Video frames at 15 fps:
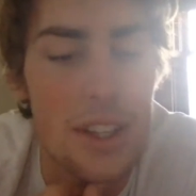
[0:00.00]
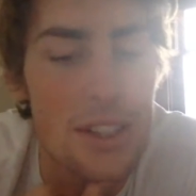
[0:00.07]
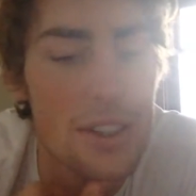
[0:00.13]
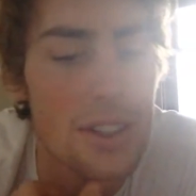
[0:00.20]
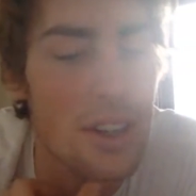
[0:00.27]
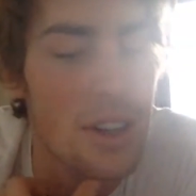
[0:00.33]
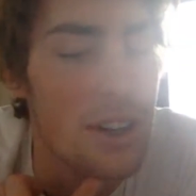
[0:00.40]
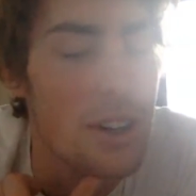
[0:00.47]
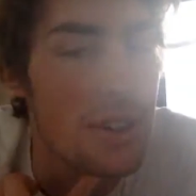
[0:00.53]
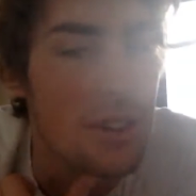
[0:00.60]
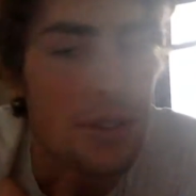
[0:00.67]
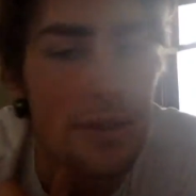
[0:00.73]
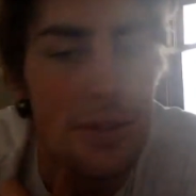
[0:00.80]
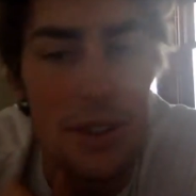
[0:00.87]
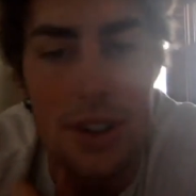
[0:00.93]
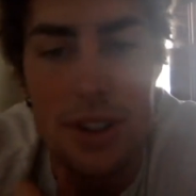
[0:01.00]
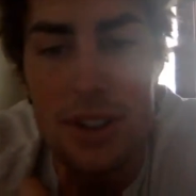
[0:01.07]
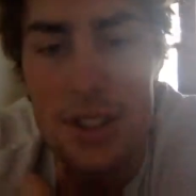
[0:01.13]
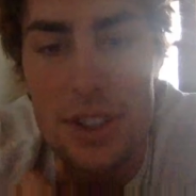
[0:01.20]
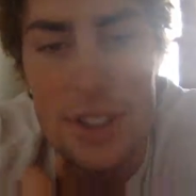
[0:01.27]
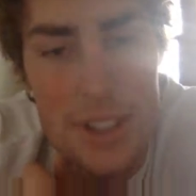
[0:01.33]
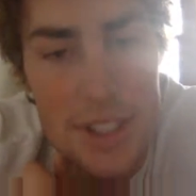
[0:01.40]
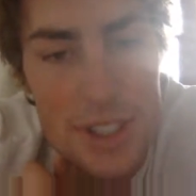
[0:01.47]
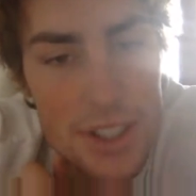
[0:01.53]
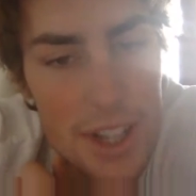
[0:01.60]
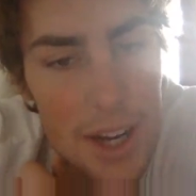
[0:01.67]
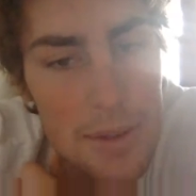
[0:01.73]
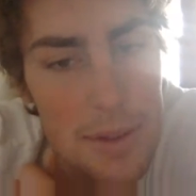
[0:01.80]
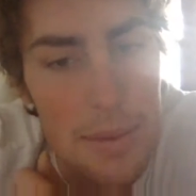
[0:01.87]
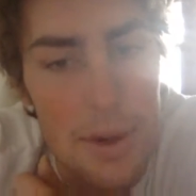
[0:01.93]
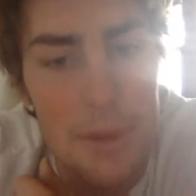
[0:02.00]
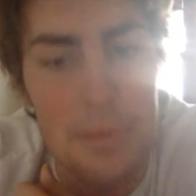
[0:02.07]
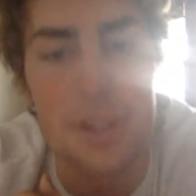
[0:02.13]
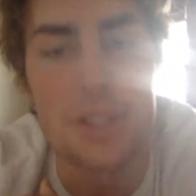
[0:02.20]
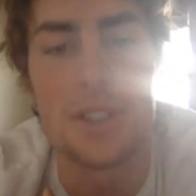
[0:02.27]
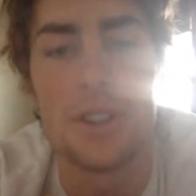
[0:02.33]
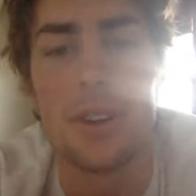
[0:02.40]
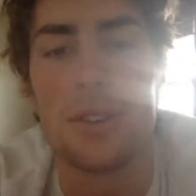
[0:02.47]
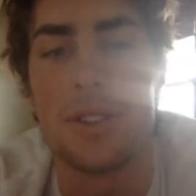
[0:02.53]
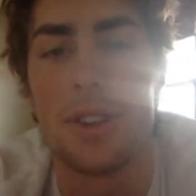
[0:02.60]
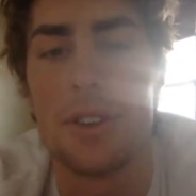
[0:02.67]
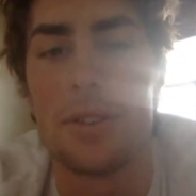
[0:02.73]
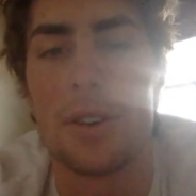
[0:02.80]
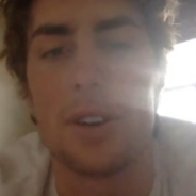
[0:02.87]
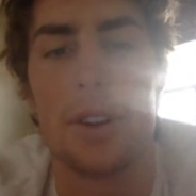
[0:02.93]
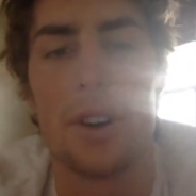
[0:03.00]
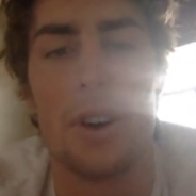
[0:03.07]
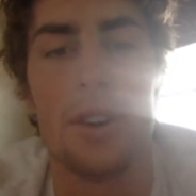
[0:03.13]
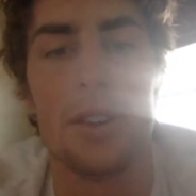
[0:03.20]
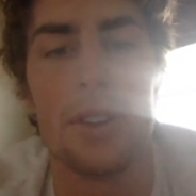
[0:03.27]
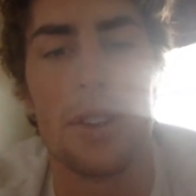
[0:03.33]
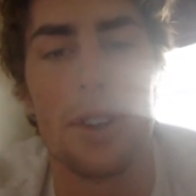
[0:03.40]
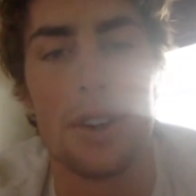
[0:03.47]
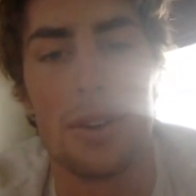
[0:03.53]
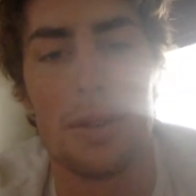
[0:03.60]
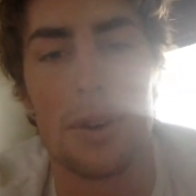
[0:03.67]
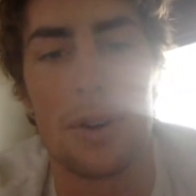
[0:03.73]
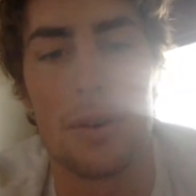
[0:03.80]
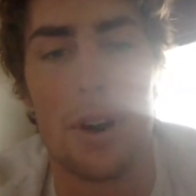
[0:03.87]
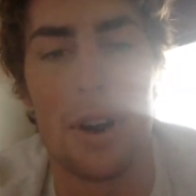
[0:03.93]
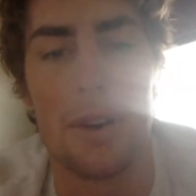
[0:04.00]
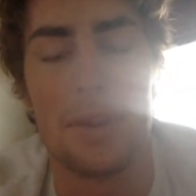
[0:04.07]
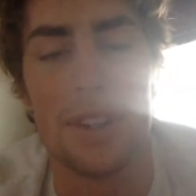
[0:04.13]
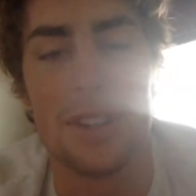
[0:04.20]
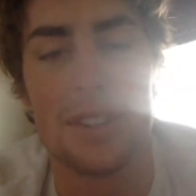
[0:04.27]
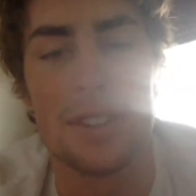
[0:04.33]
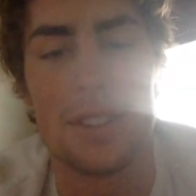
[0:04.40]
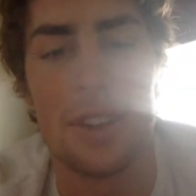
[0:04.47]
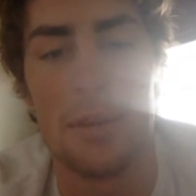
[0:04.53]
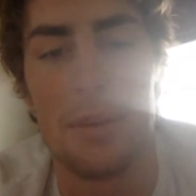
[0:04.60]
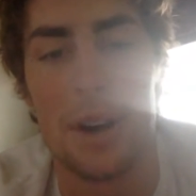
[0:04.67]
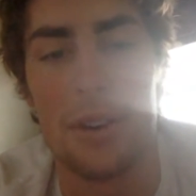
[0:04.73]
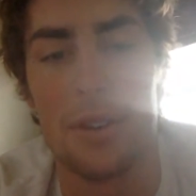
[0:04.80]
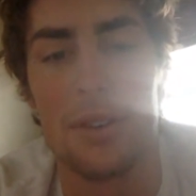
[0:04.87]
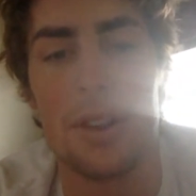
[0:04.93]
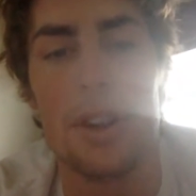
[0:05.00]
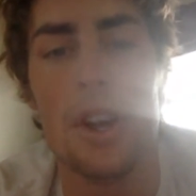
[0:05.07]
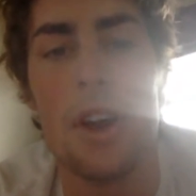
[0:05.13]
So, first, this chapter pretty much goes over all the requirements about